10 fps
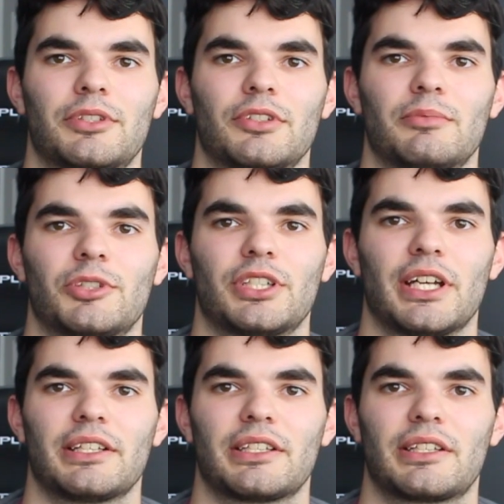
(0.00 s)
to do much
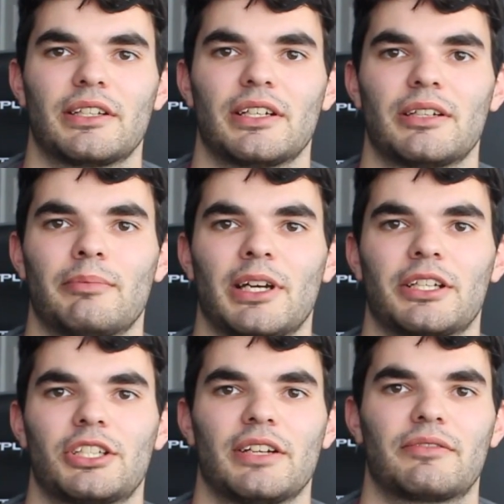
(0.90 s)
against
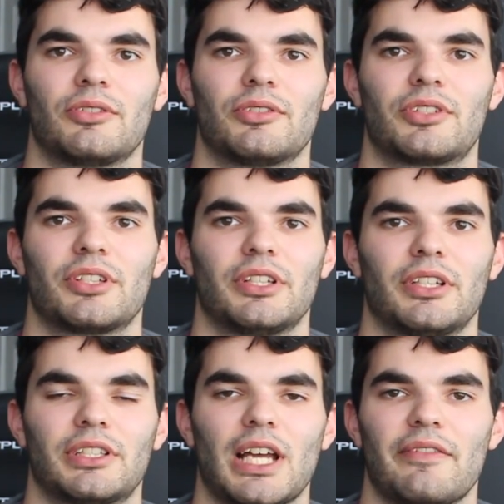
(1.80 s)
Makhachev, because
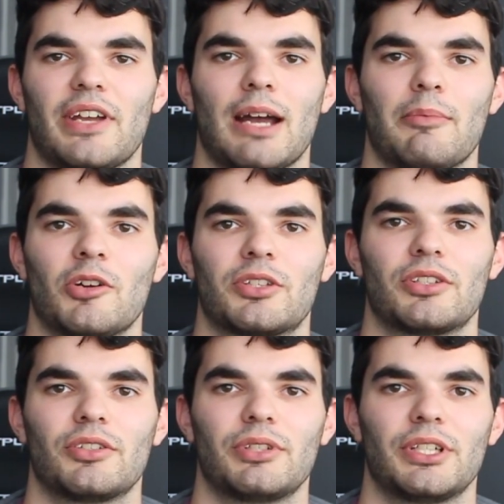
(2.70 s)
Davy Hamoss,
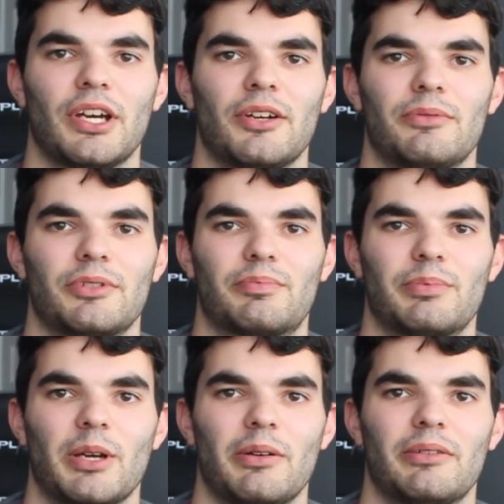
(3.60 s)
who, you know,
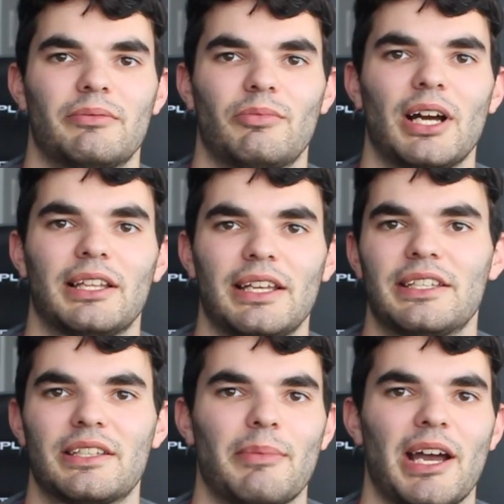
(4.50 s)

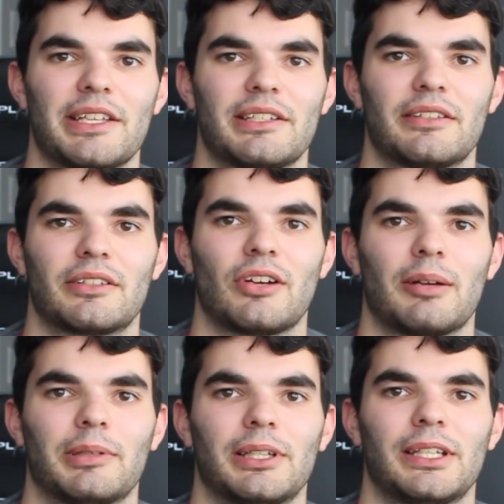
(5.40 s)
is amazing at the
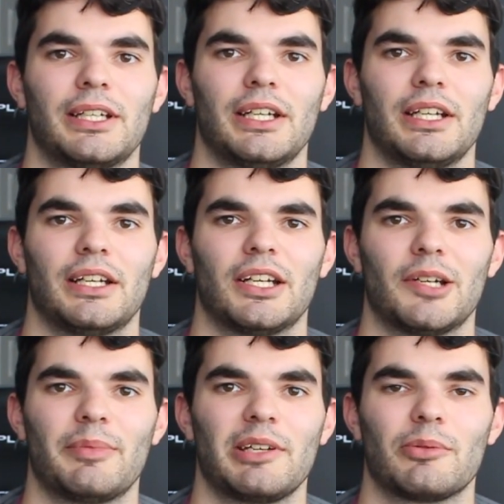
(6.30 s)
grappling,
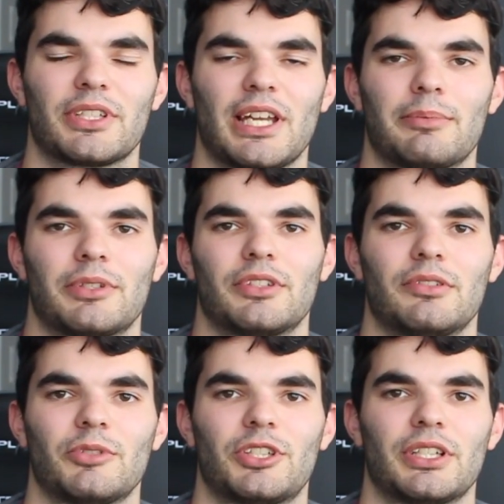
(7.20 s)
he wasn't able to
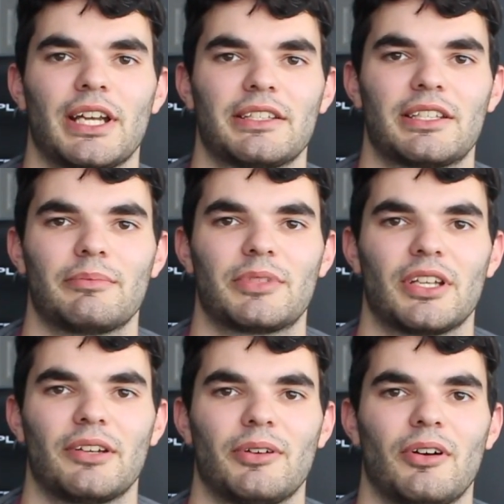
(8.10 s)
do much against him,
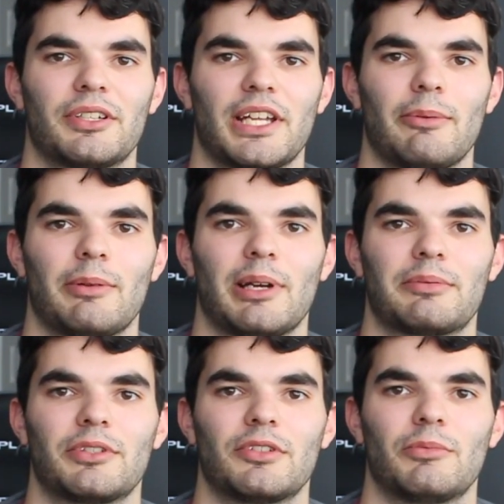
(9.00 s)
so RDA won't be able
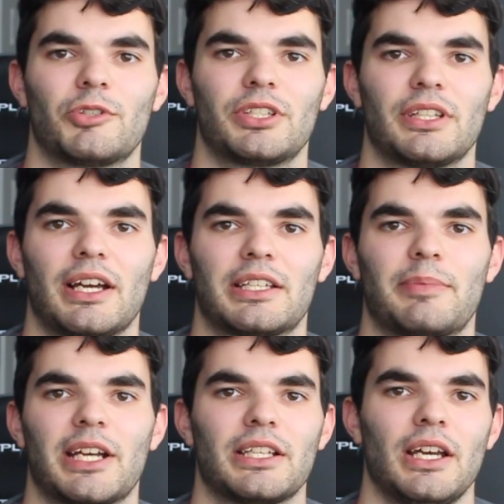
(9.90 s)
to do much in that
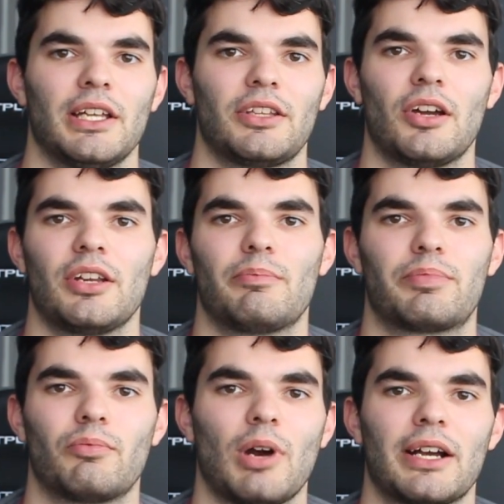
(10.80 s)
aspect. The only
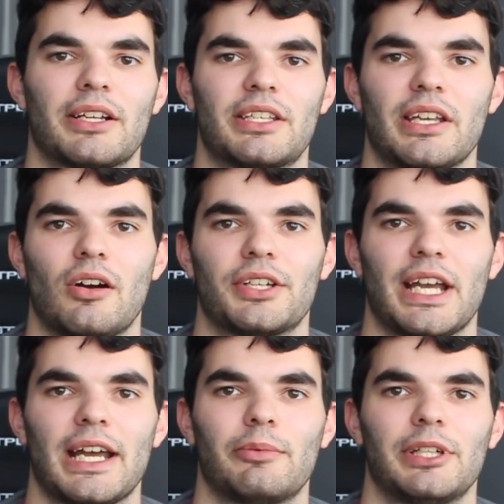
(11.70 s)
way I can see
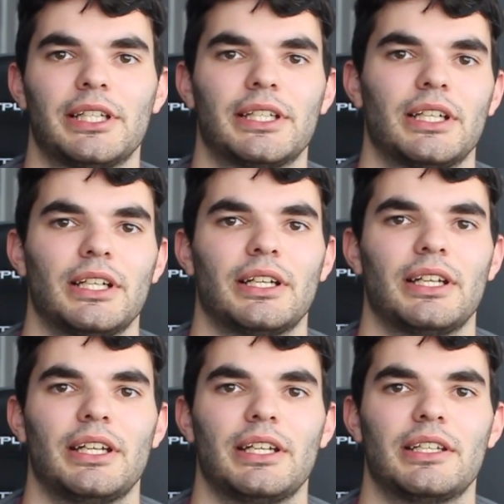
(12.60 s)
RDA winning
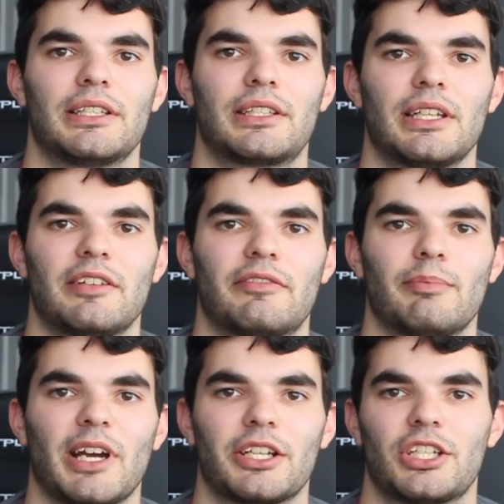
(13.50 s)
is if
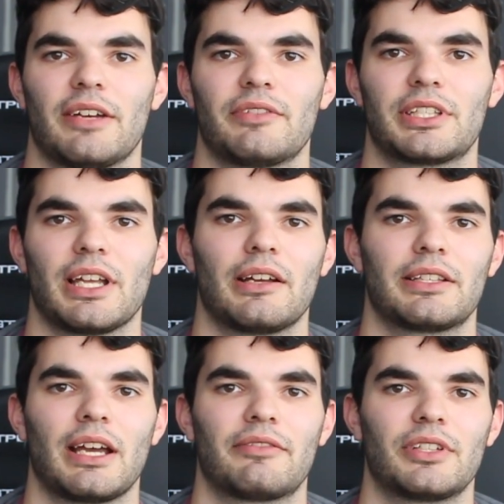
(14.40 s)
Makhachev is
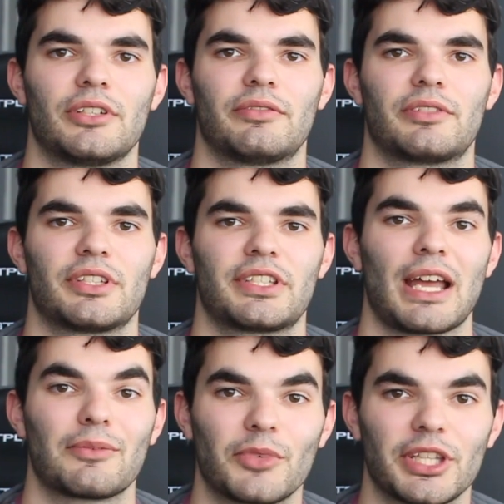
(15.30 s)
daft enough to
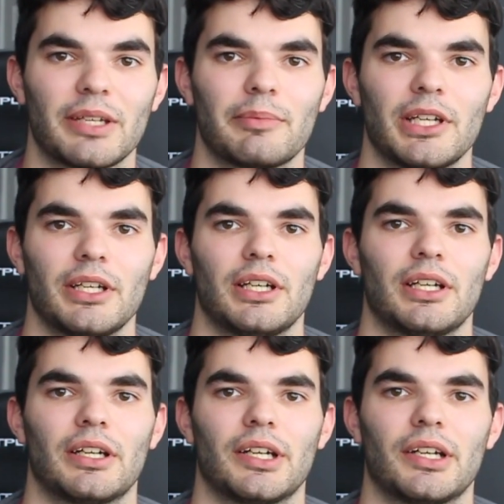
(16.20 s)
stand with him.
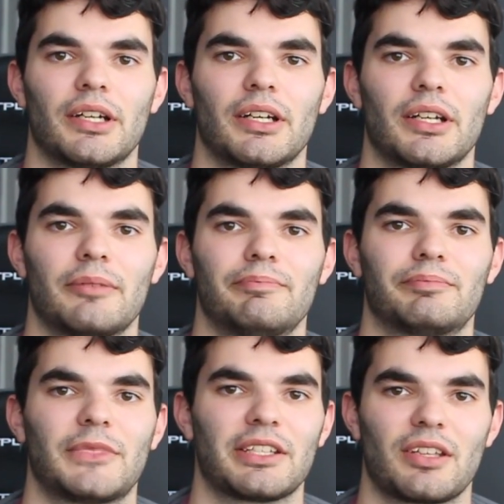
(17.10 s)

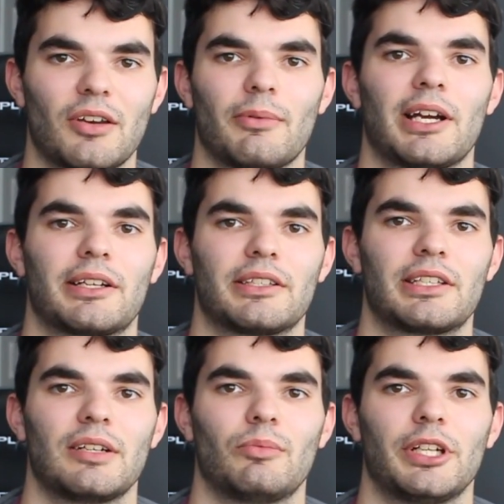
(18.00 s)
That's the only way I can
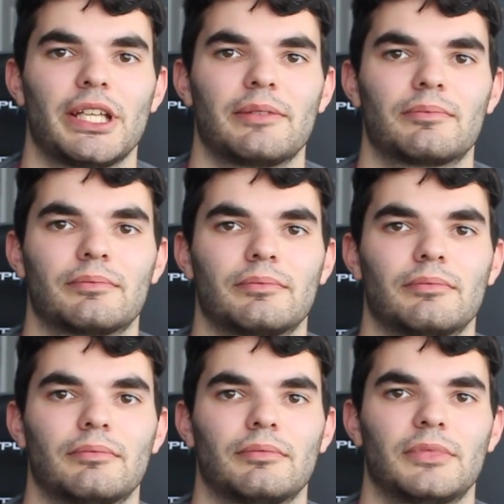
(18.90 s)
see him winning,
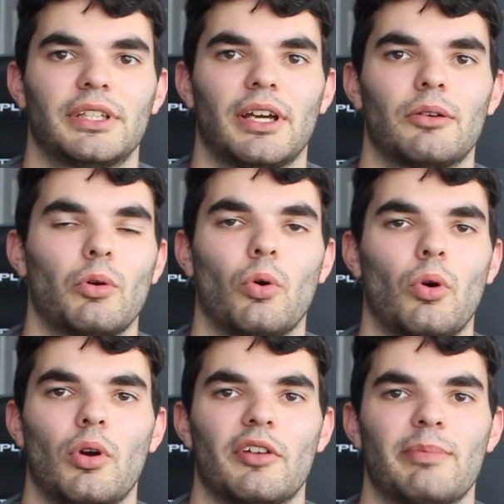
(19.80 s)
you know,
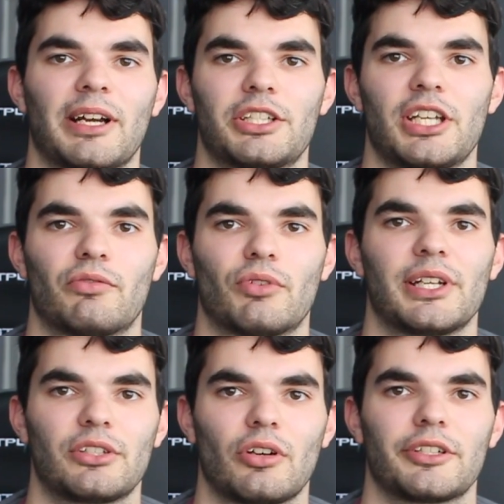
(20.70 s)
or if Makhachev
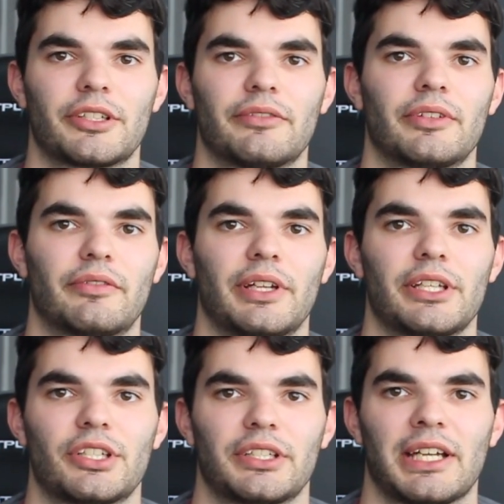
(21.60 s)
really tries to go for the
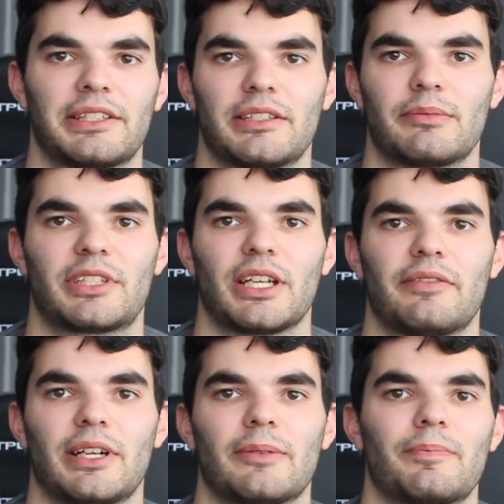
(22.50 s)
finish and gasses
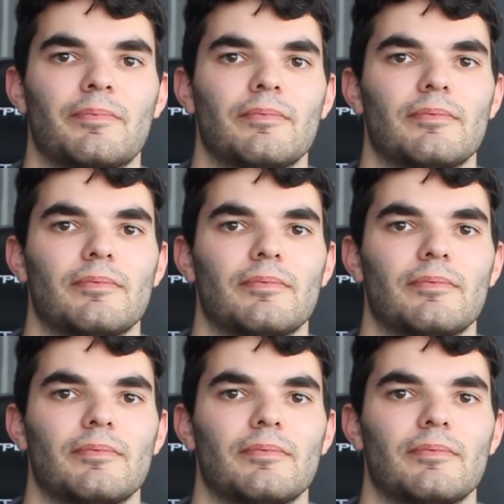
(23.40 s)
himself out,